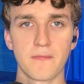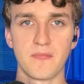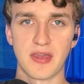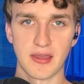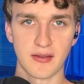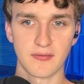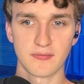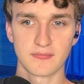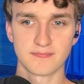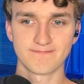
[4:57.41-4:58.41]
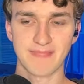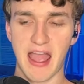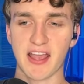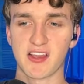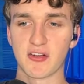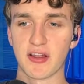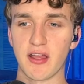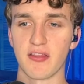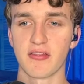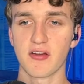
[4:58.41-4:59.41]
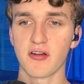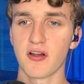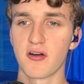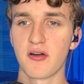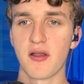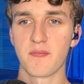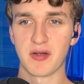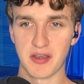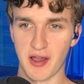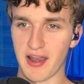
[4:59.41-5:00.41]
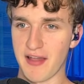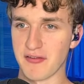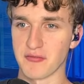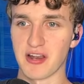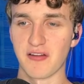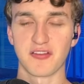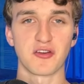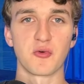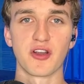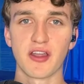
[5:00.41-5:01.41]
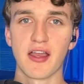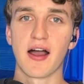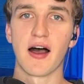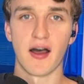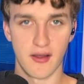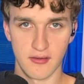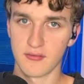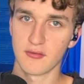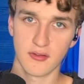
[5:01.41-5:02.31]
being accurate and thorough, but not having to read every single word, uh,